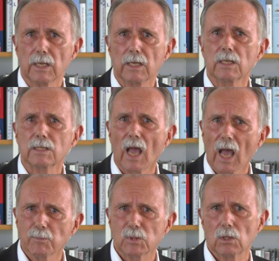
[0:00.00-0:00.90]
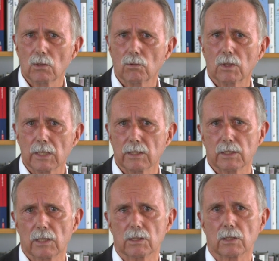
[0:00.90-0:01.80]
it is absolutely
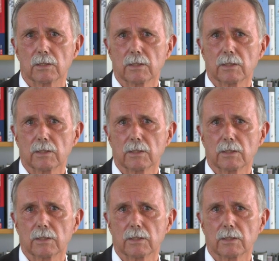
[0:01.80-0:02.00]
essential.